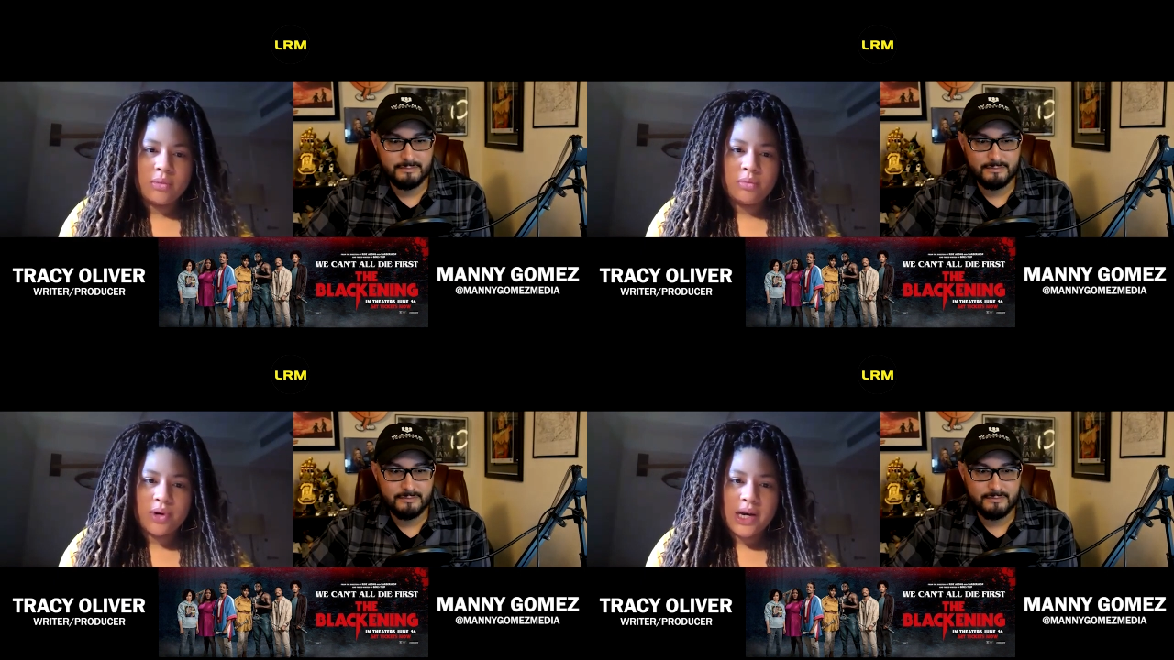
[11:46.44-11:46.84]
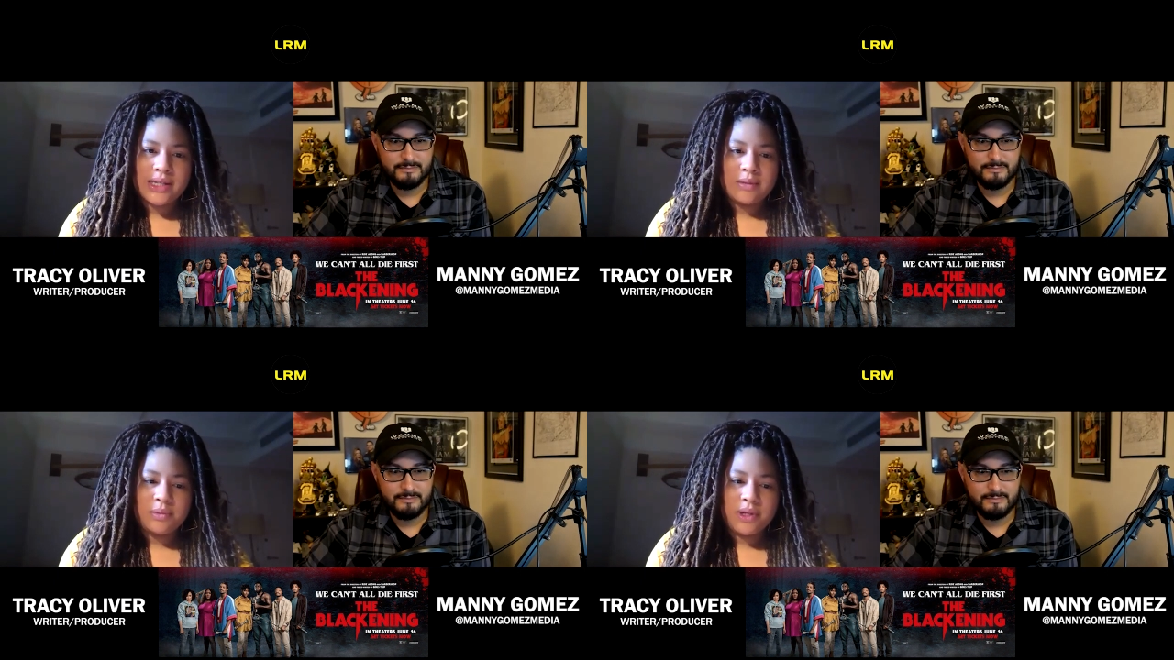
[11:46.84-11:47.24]

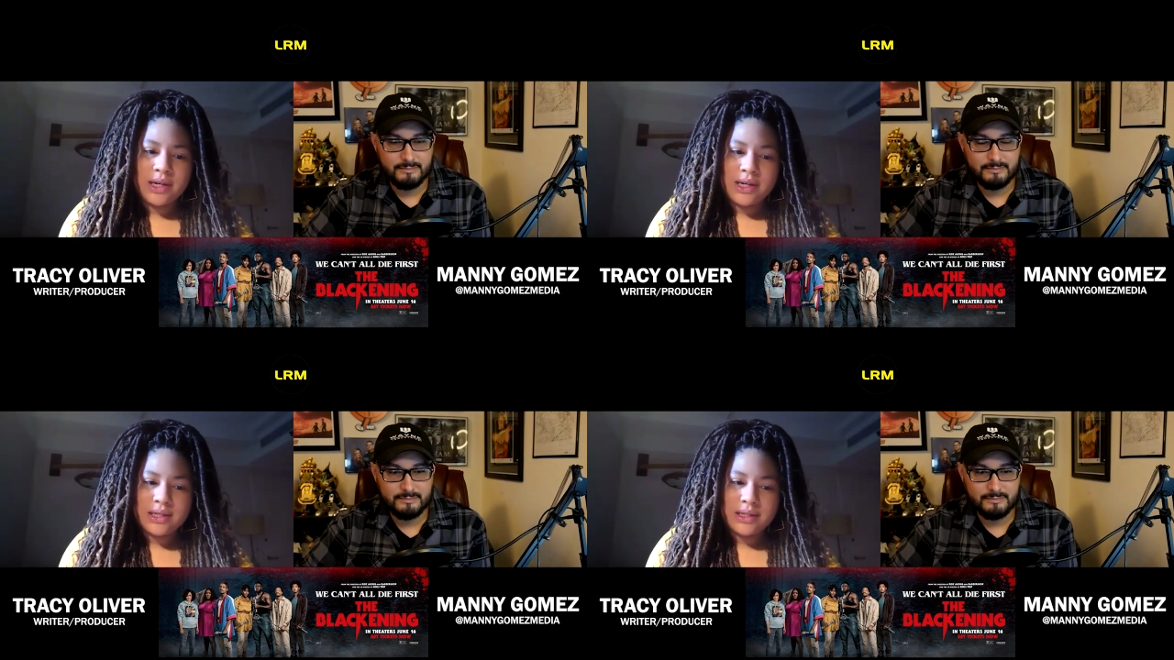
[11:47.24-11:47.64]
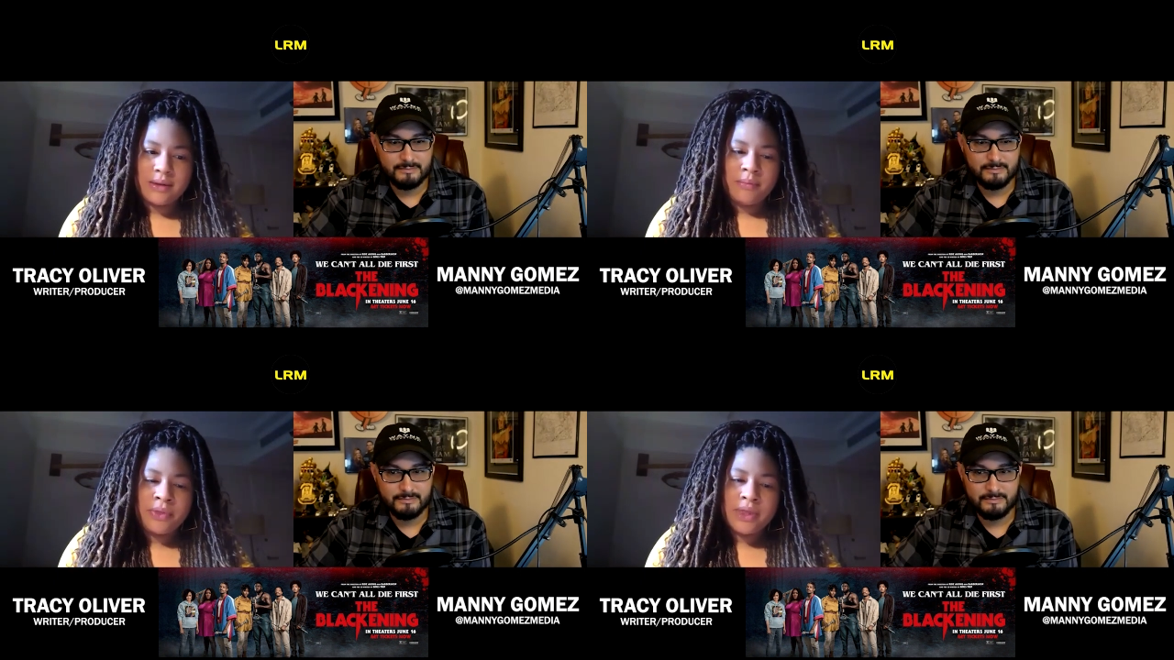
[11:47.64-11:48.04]
Speaker 1: impressed, because
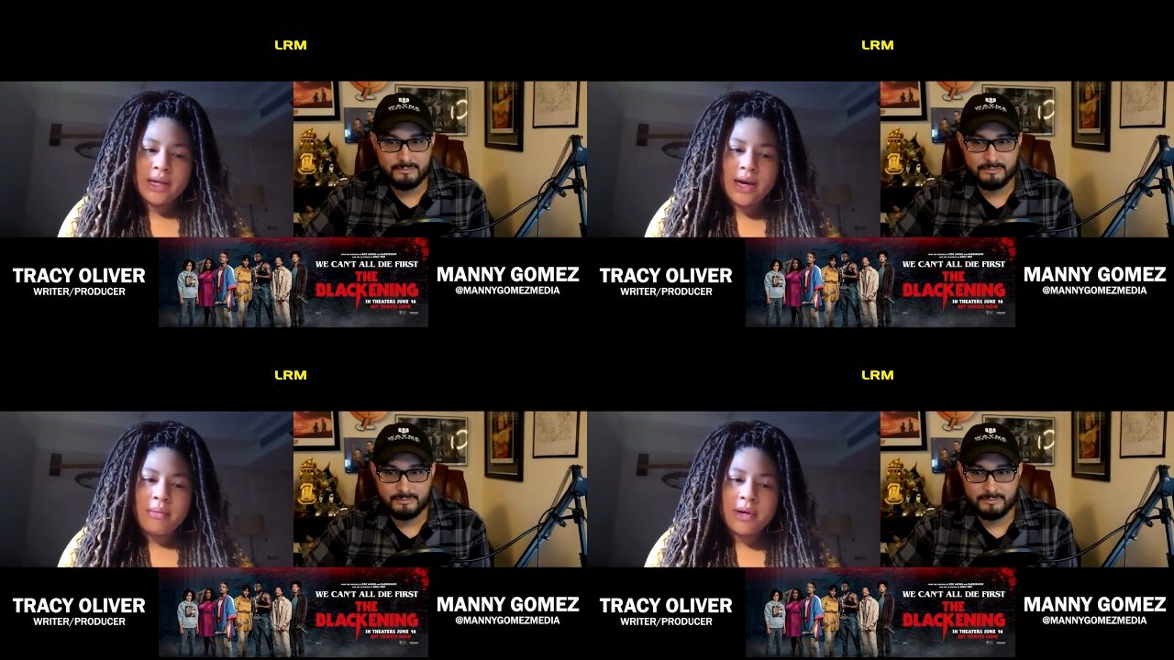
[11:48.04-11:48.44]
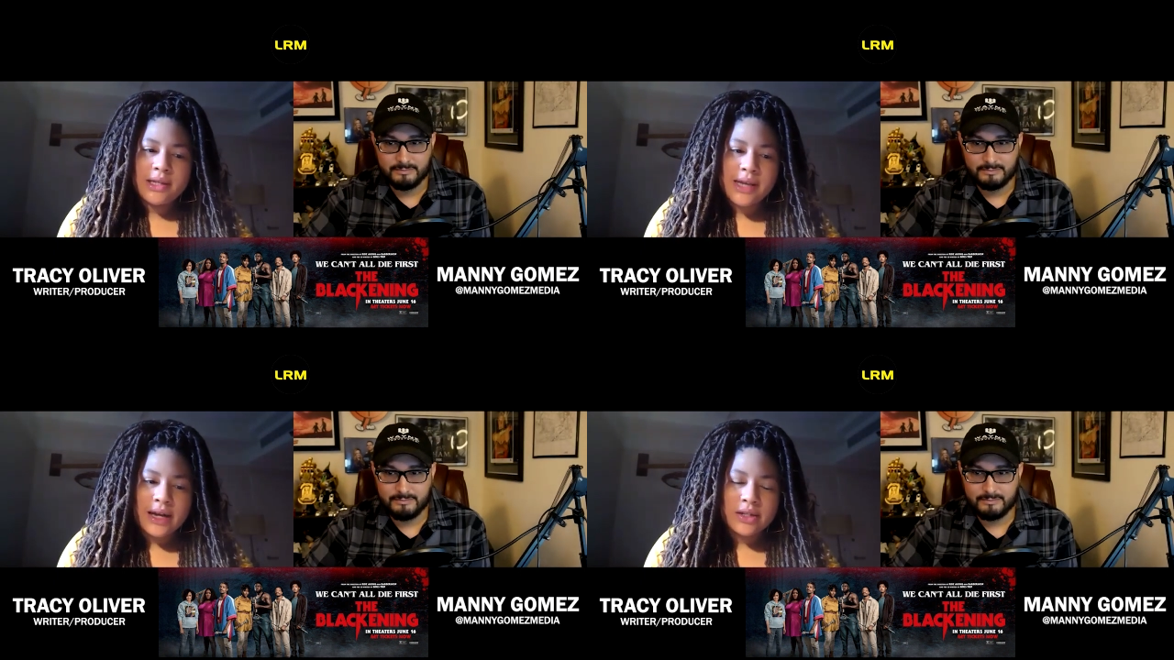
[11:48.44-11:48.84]
comedy
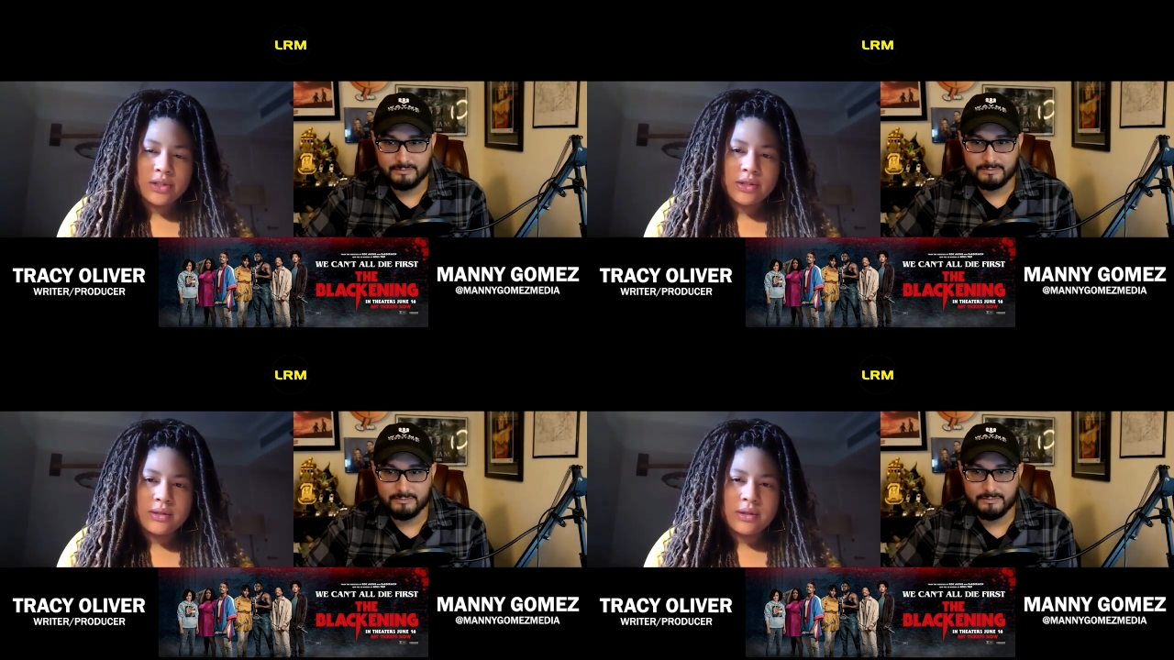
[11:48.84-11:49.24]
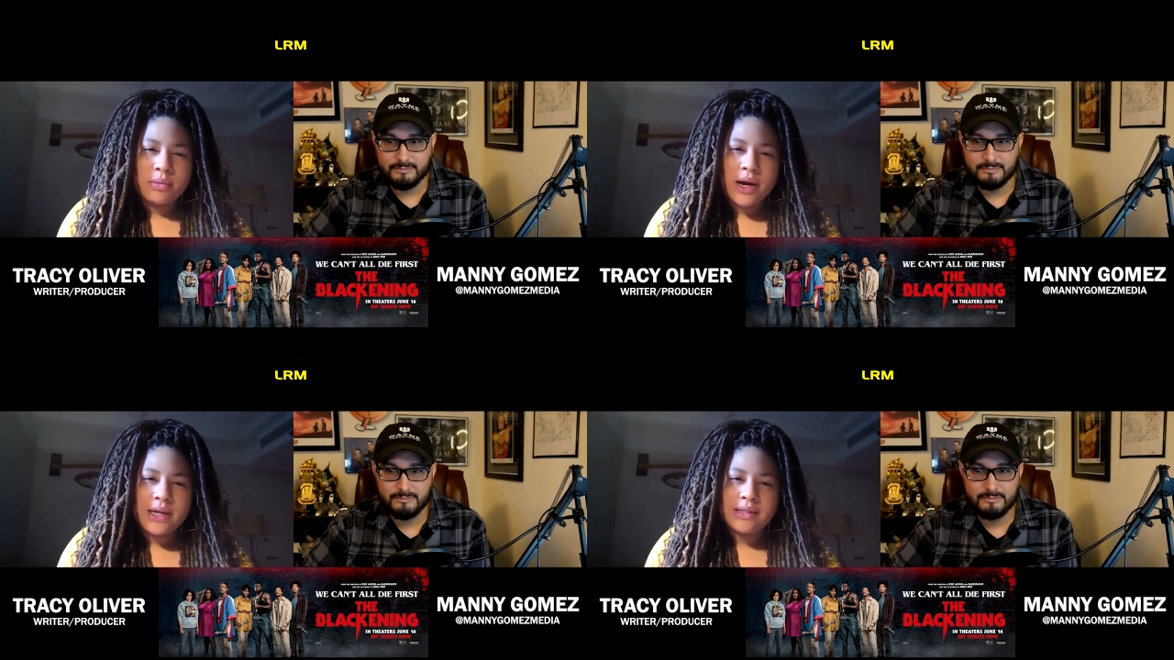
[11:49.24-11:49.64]
is actually
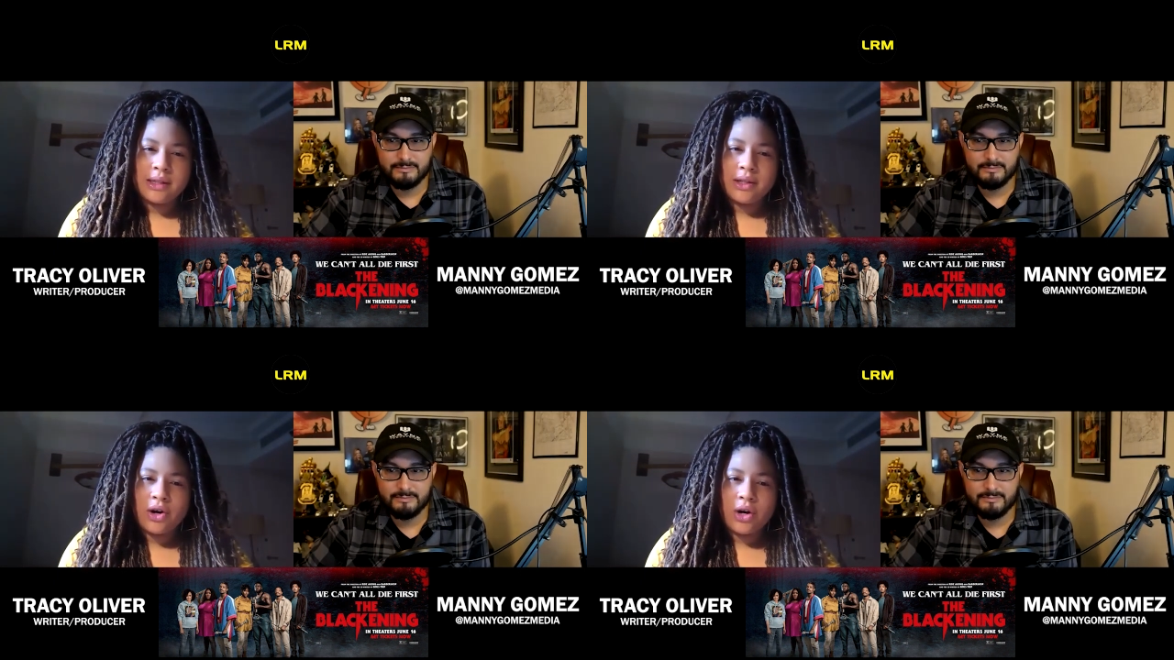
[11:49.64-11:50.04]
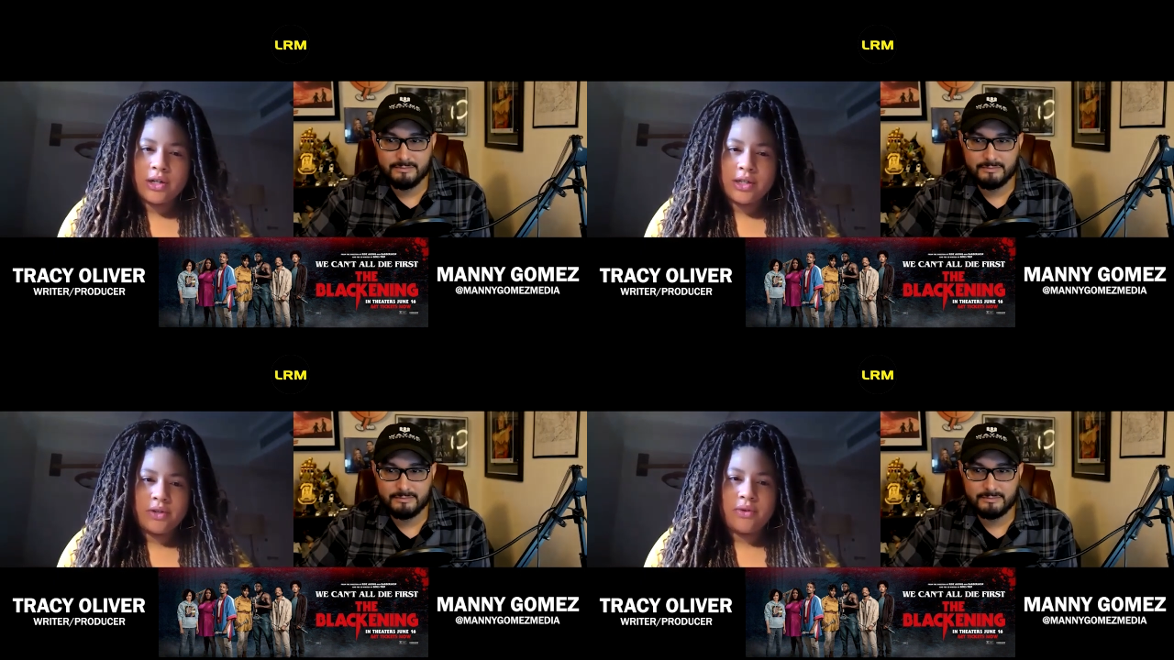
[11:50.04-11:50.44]
surprisingly
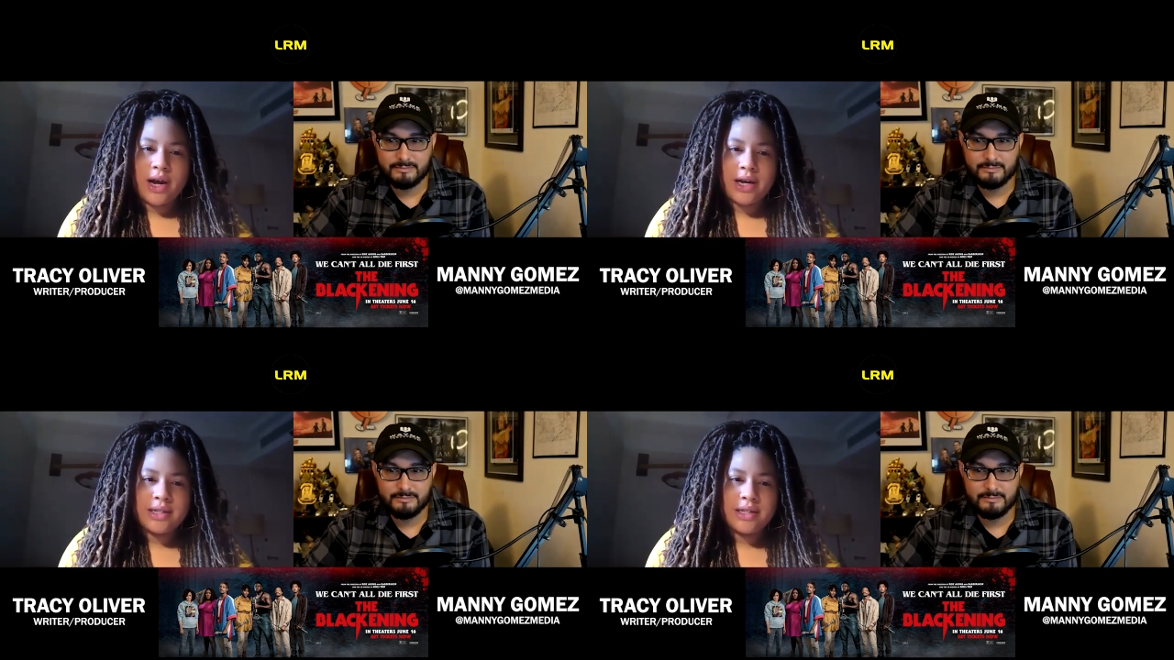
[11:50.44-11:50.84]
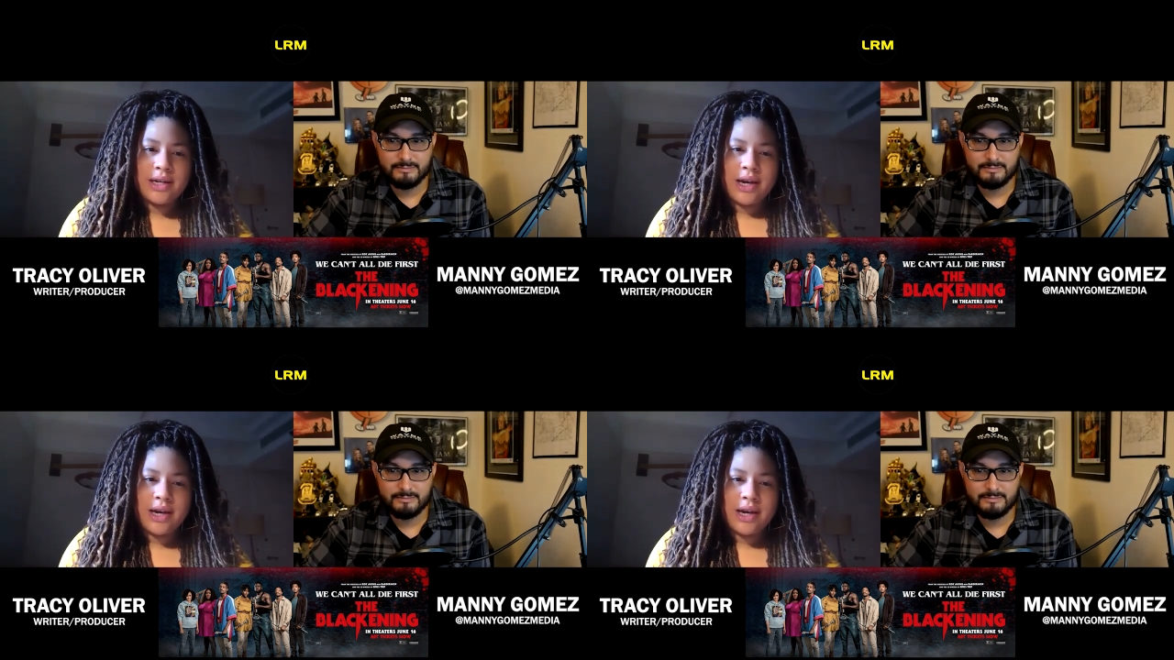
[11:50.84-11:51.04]
hard to direct.